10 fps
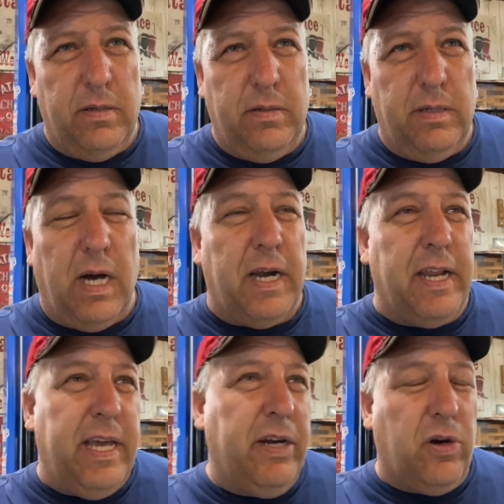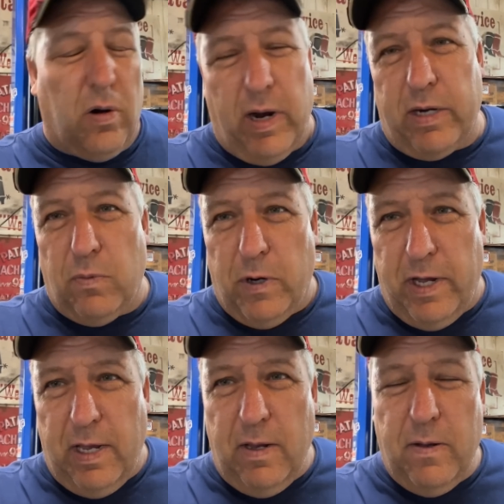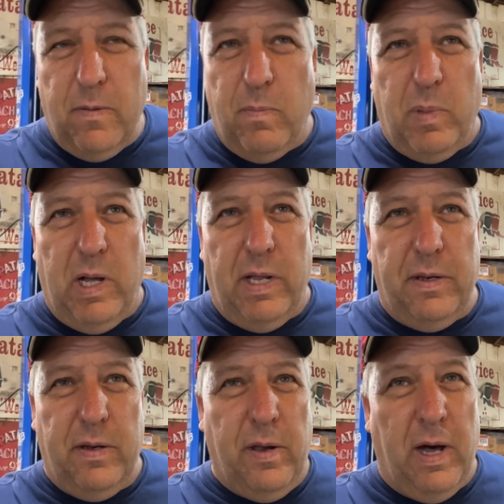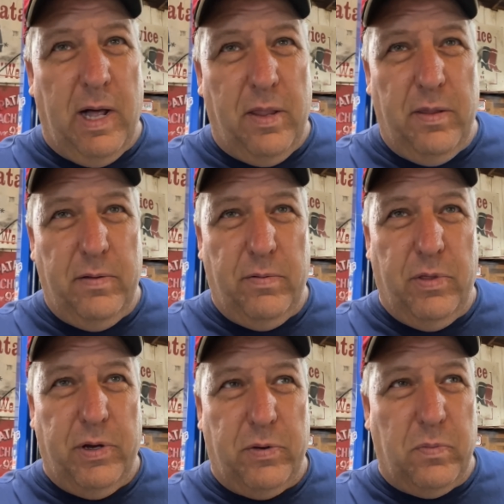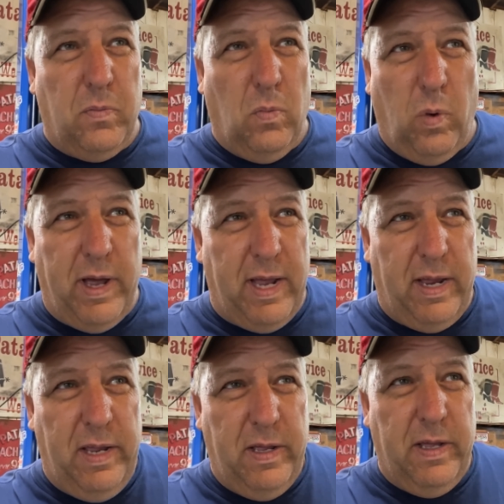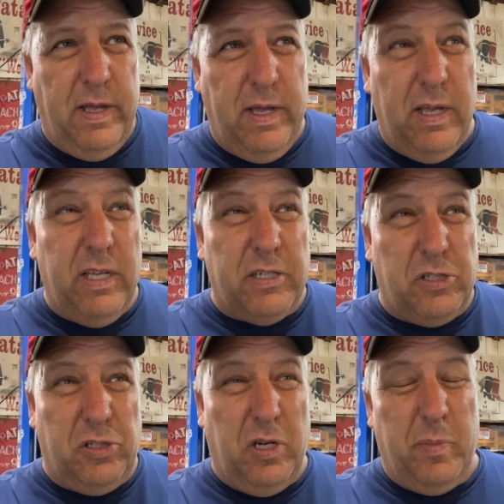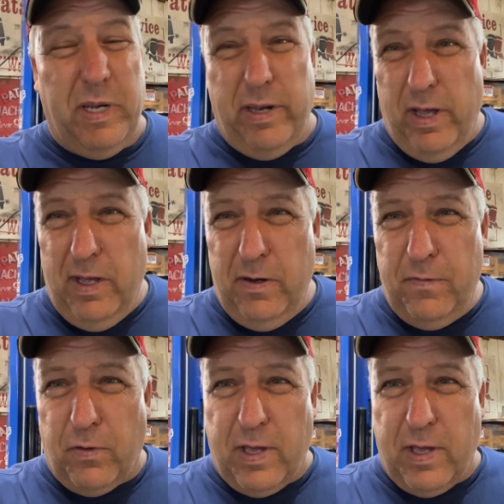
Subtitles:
not an incorrect way, but not the way it should have been done for the